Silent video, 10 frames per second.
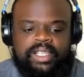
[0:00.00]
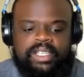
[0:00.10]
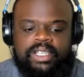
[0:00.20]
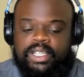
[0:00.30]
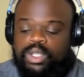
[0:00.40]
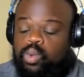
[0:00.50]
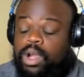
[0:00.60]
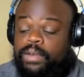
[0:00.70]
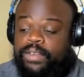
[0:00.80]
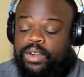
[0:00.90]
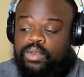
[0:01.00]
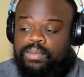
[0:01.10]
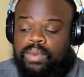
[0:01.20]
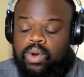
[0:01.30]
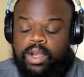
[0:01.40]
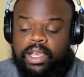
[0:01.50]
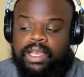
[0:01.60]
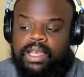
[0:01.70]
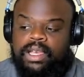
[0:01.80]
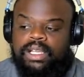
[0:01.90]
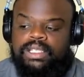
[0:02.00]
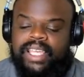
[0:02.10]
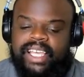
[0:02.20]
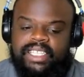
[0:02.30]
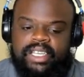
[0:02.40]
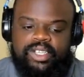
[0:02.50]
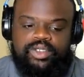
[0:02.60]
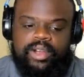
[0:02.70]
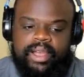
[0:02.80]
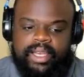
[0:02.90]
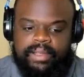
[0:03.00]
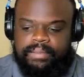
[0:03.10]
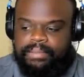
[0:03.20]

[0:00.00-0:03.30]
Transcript: This is a 12 year old boy dancing in drag.